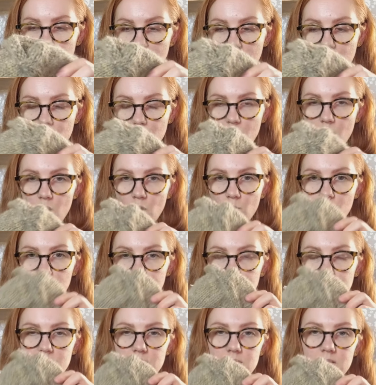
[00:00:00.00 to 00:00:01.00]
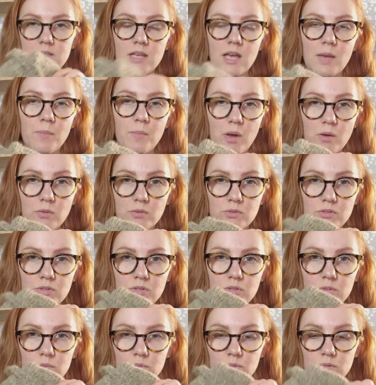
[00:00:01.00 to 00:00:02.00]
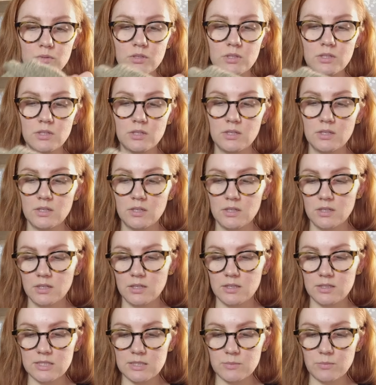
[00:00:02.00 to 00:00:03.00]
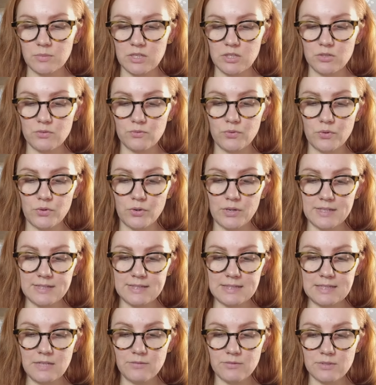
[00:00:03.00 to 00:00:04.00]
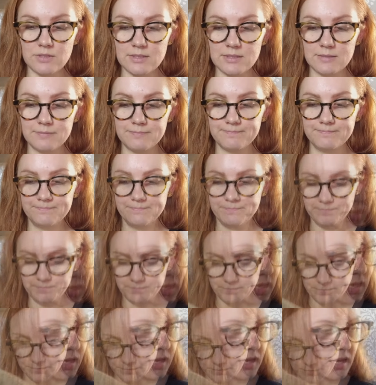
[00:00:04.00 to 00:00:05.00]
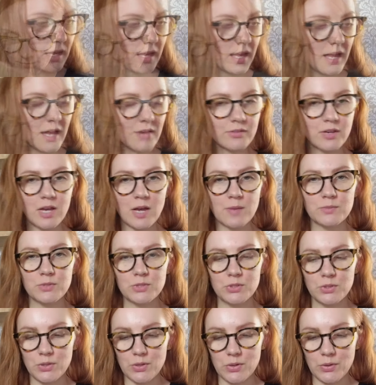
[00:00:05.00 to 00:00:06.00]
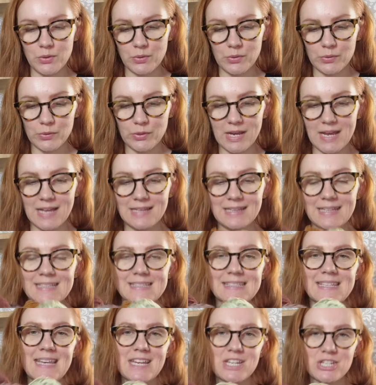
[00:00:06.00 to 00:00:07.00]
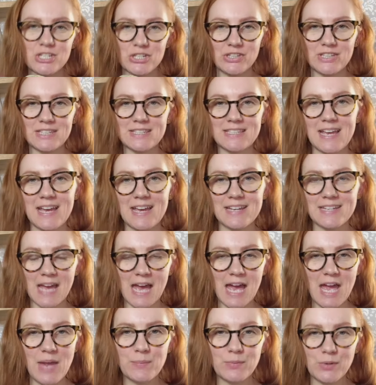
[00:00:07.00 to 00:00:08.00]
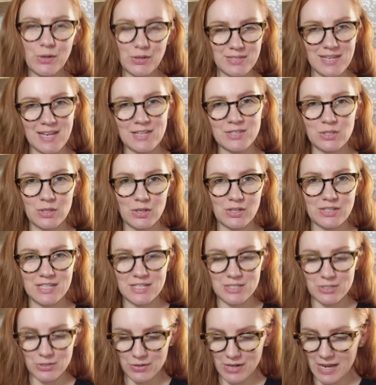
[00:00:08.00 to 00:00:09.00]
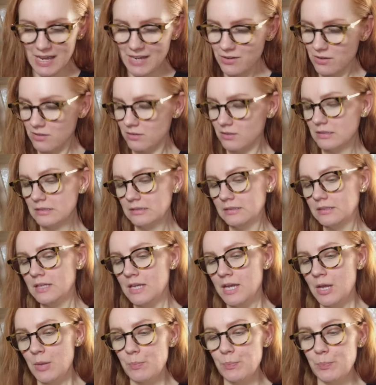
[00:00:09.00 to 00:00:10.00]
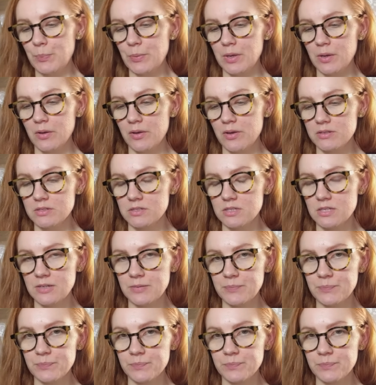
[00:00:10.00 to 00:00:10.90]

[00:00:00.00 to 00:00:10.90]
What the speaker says: I'm almost about to split for the sleeves. I have come to a realization that I'm not a sock knitter at all, but